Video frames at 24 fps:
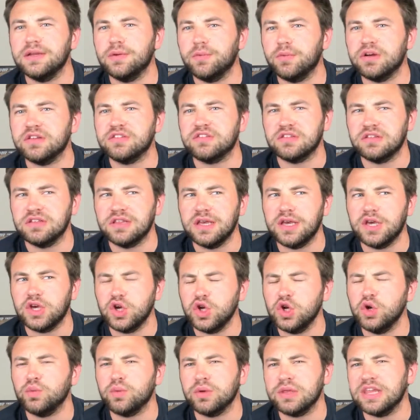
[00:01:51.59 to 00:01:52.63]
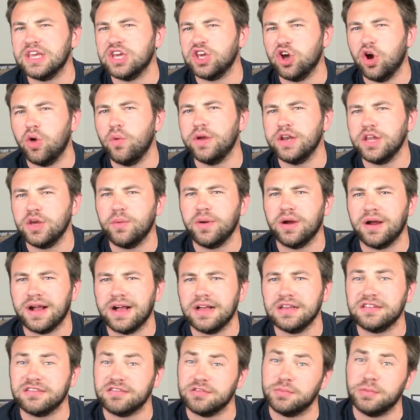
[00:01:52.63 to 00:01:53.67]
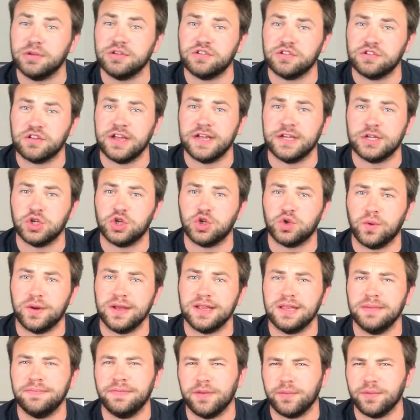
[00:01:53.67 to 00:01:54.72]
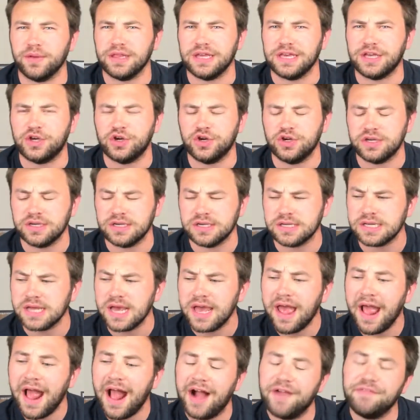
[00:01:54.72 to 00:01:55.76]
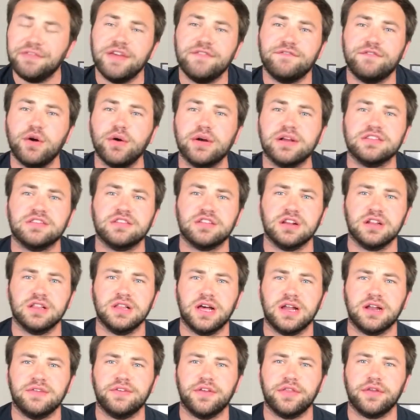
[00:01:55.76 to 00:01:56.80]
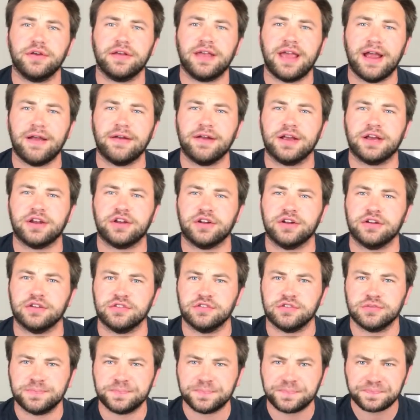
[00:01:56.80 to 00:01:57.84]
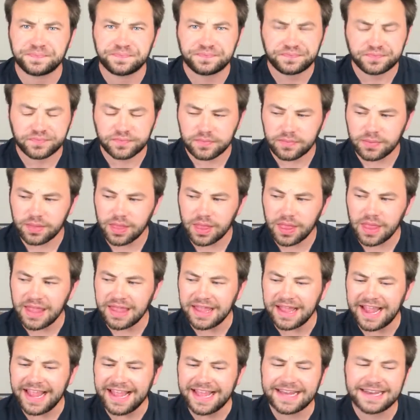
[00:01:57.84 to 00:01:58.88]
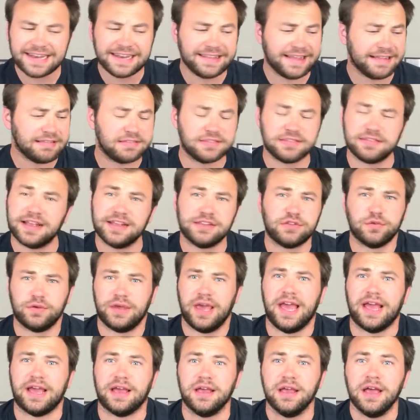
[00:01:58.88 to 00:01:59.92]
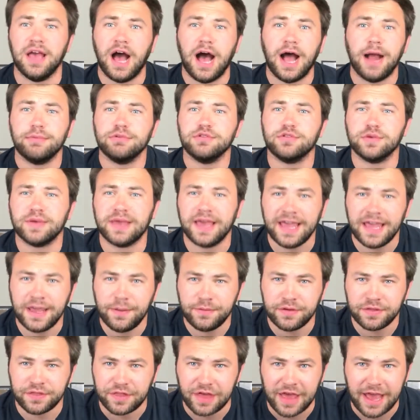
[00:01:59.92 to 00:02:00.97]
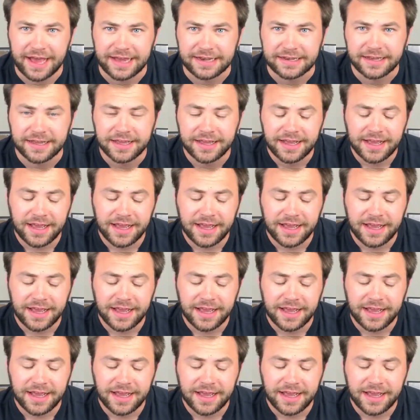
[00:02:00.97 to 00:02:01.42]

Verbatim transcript: It wasn't, they couldn't really go anywhere else as much as I enjoyed them, they really couldn't. And they focused on a lot of other characters. And that's, that's okay. I was okay with that.